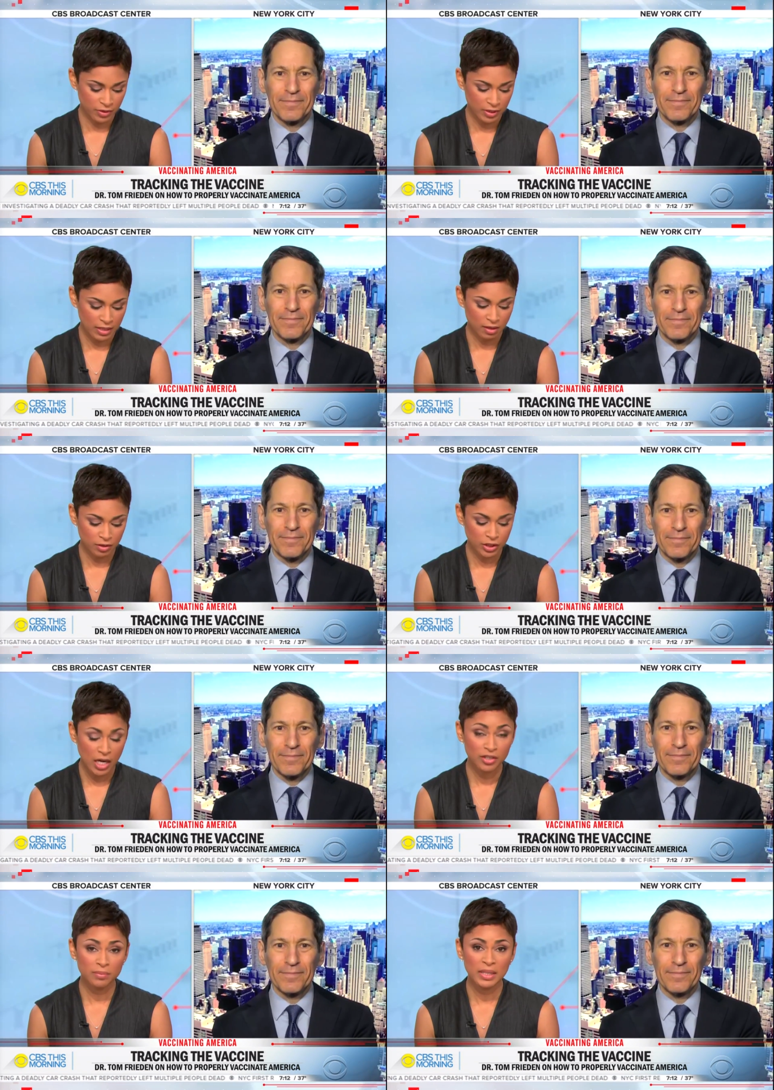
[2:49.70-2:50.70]
Speaker 1: that are
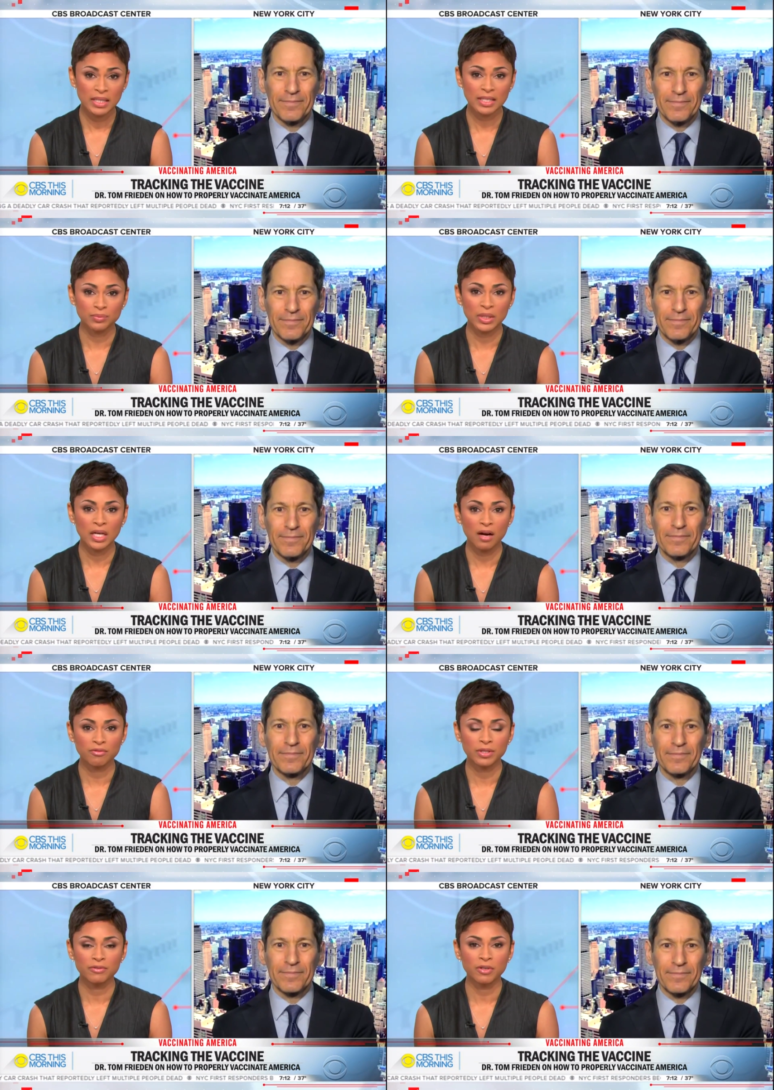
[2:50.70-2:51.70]
documented as
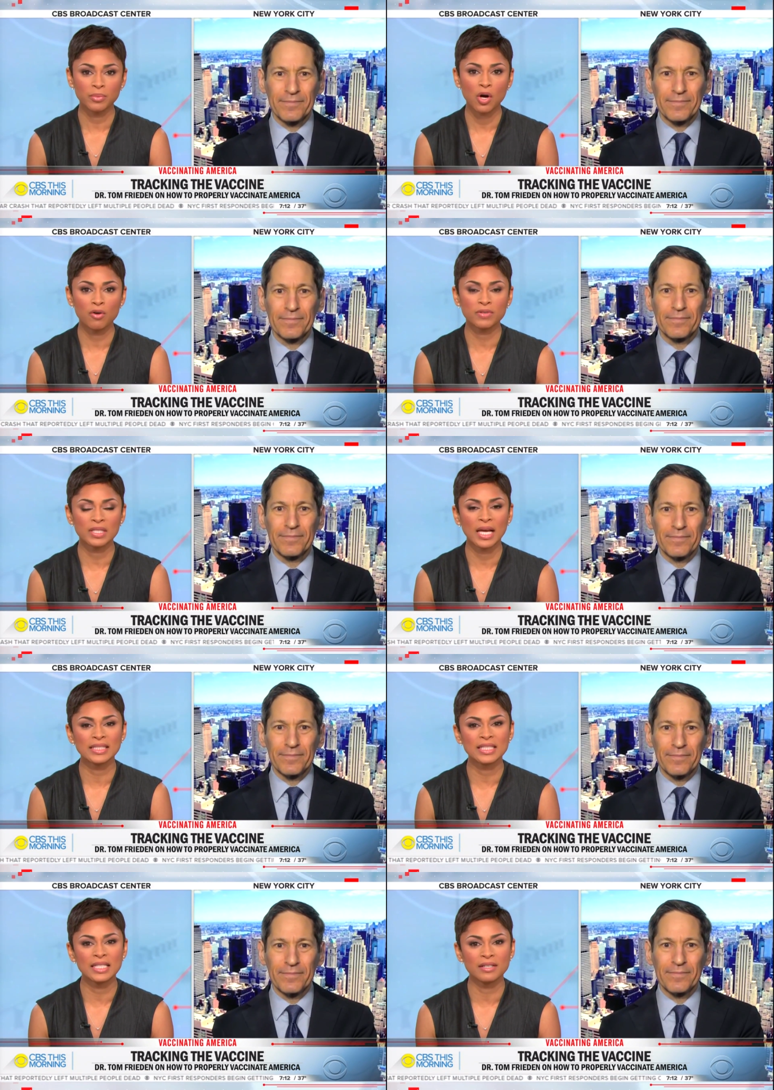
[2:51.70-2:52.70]
recovering from COVID
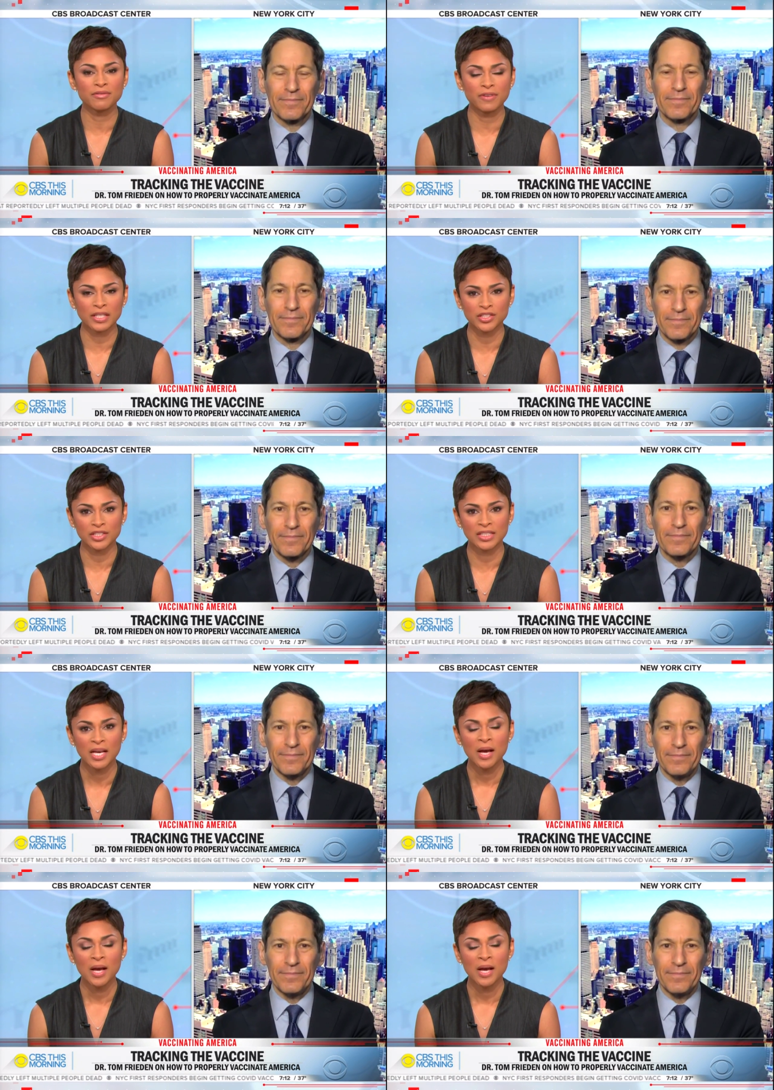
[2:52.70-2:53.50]
19 infections.